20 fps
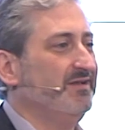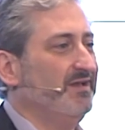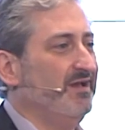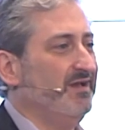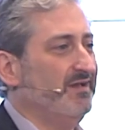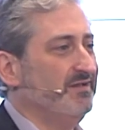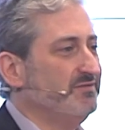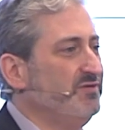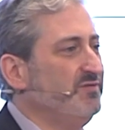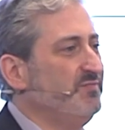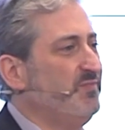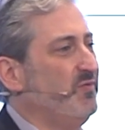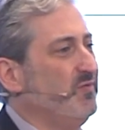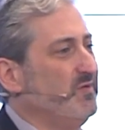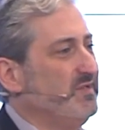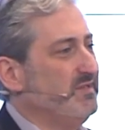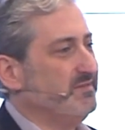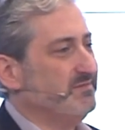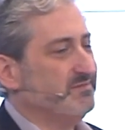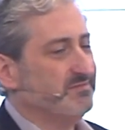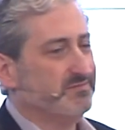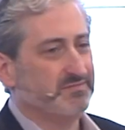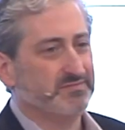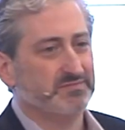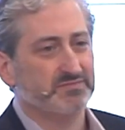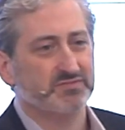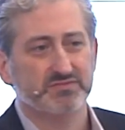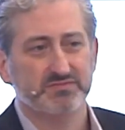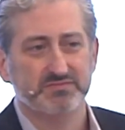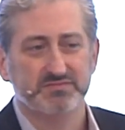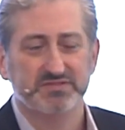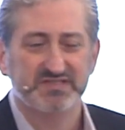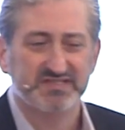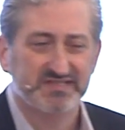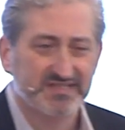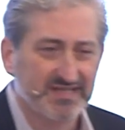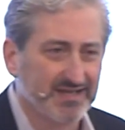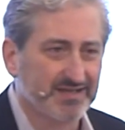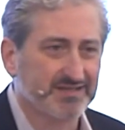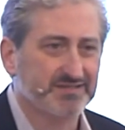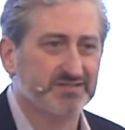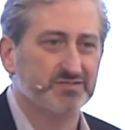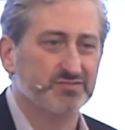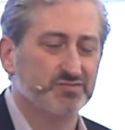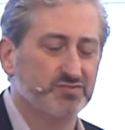$2.6